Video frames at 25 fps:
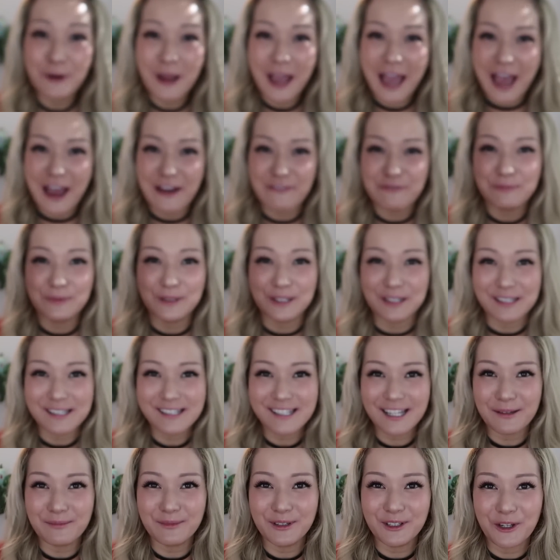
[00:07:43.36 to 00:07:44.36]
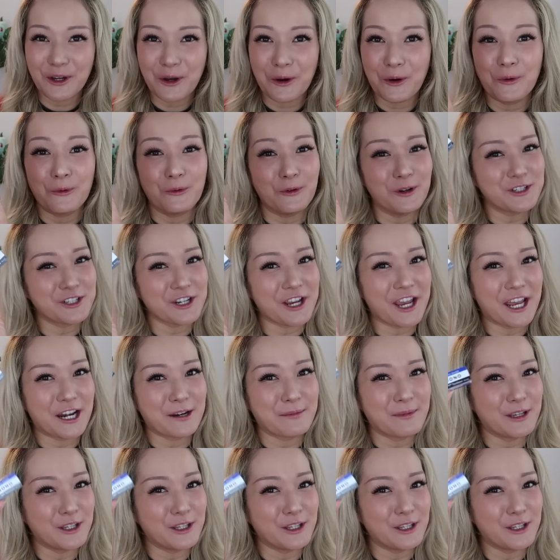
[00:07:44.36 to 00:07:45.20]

you have, please let me know which anime